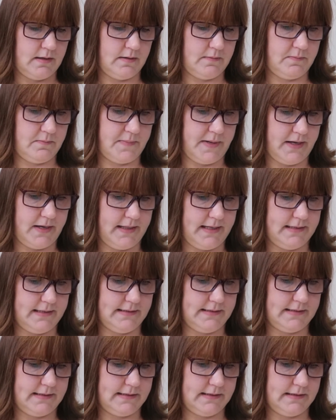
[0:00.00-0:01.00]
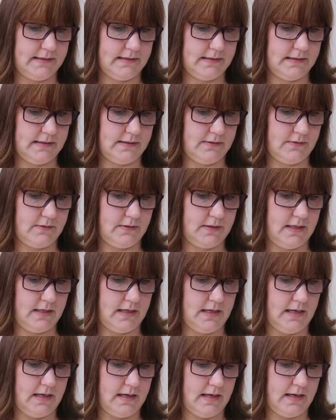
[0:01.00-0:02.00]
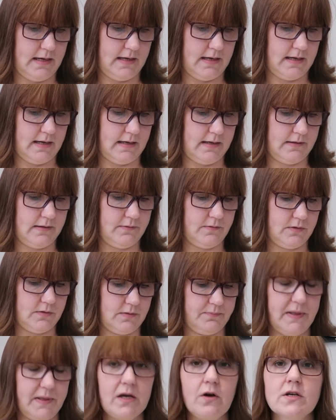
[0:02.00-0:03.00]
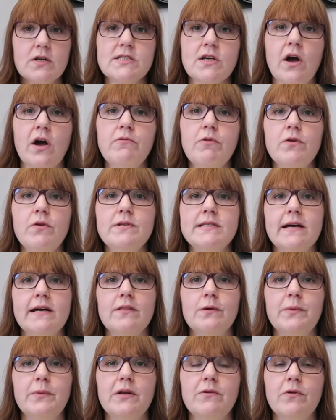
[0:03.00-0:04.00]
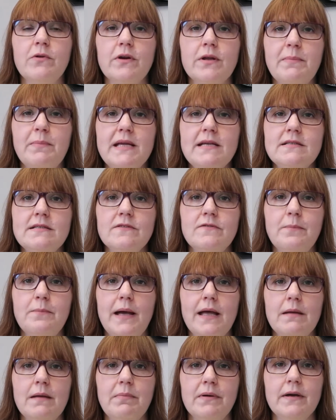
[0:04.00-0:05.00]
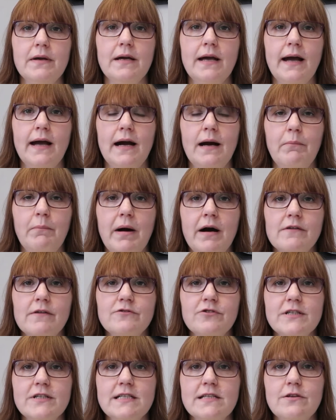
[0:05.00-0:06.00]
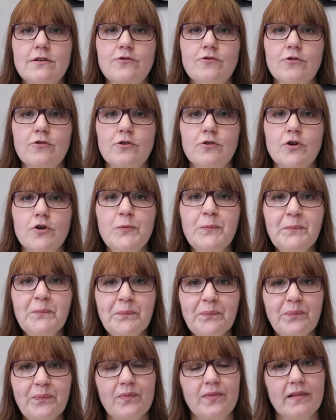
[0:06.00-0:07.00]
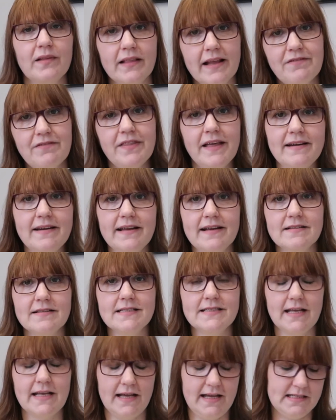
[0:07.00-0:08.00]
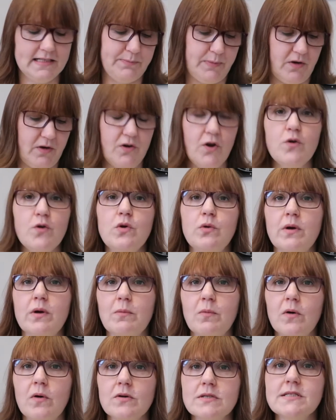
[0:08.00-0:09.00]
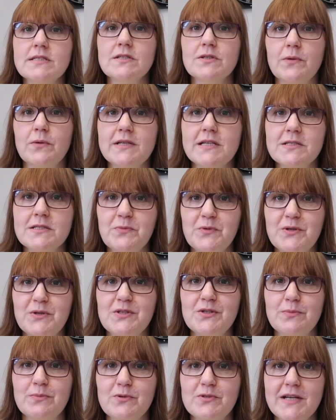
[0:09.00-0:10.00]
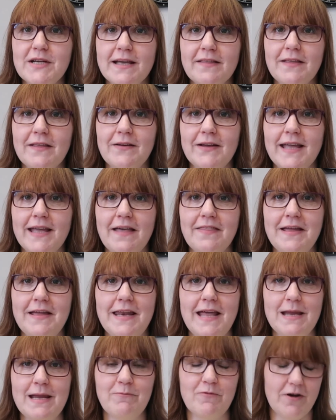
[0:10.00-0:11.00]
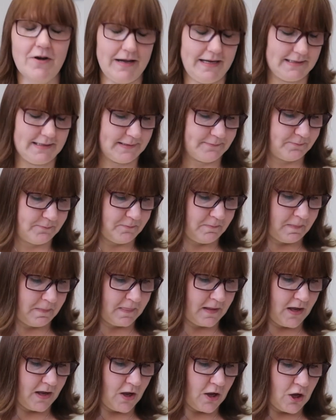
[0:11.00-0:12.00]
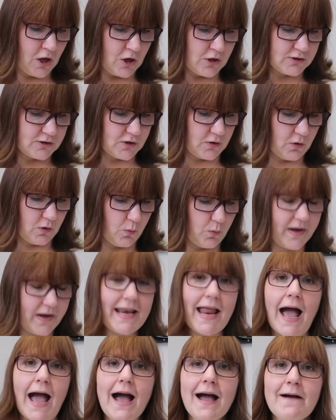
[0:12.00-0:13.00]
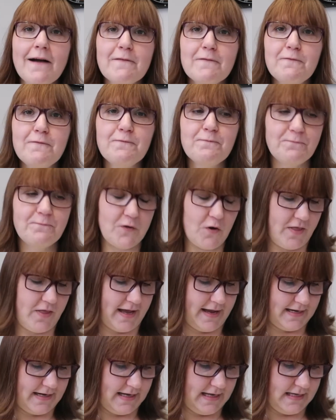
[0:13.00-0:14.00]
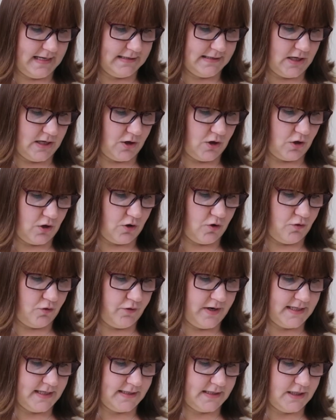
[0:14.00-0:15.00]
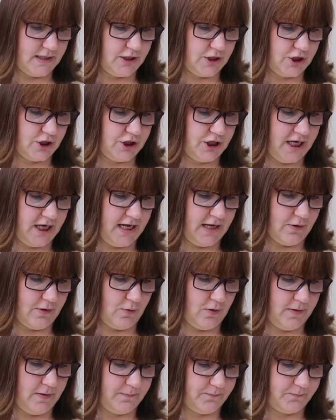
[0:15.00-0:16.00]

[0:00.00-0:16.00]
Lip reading: my list on here, because I wrote down the winner on a piece of paper after I did the draw. Left that downstairs, but I know who it was, so I just want to double check that I get their name right. So the winner for that is Chris Cheel.